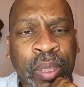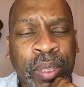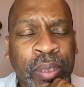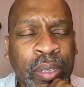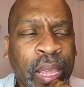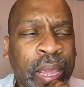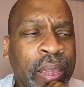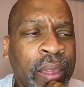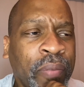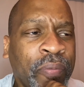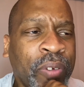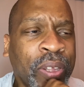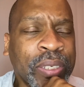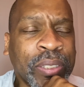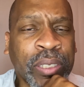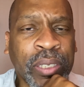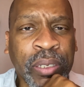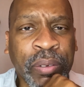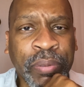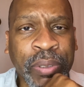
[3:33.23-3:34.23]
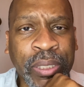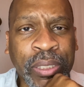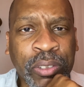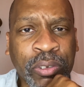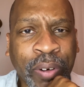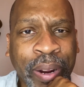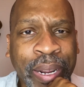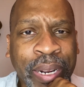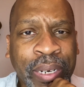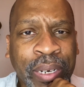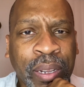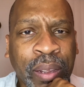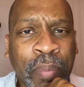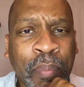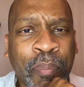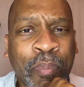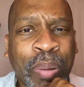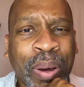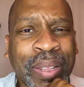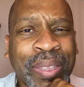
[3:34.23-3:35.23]
They eventually restrained
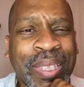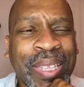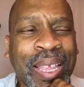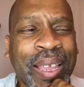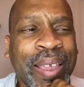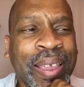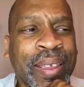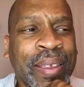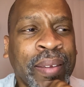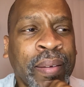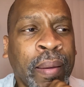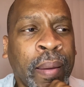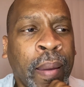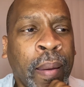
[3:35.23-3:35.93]
him, but they,